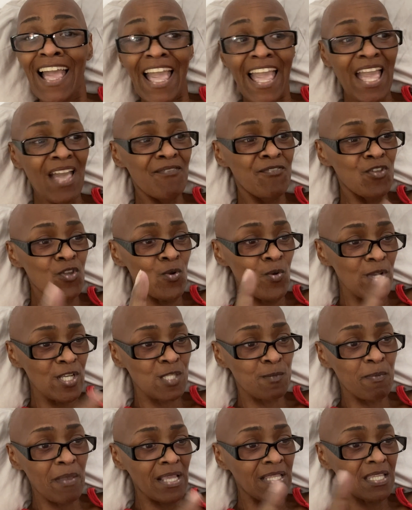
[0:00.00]
If you're
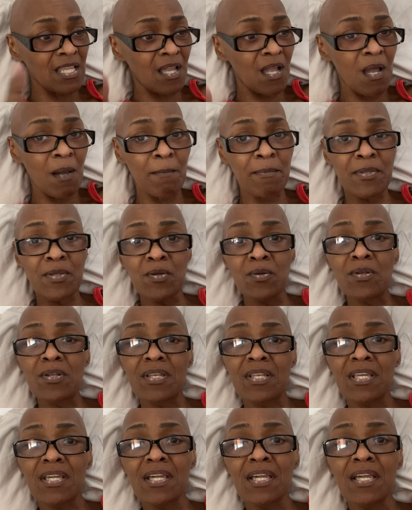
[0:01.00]
expecting
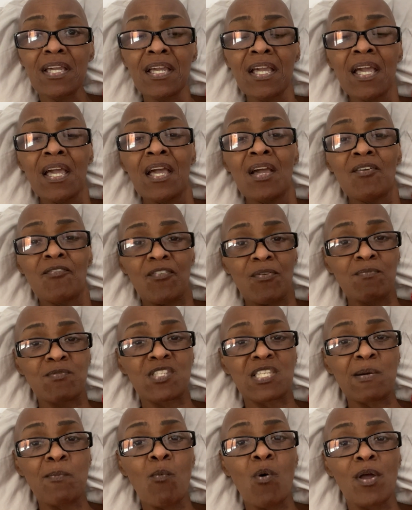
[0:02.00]
community from
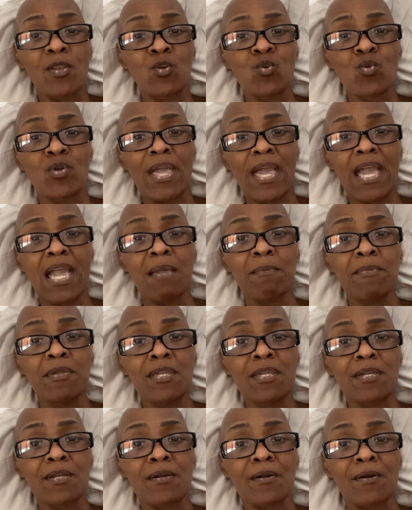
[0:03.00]
someone who came
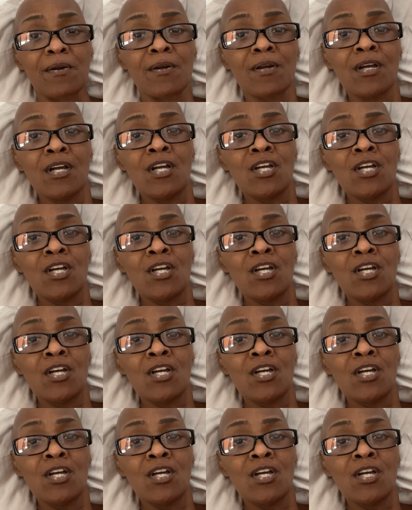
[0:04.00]
here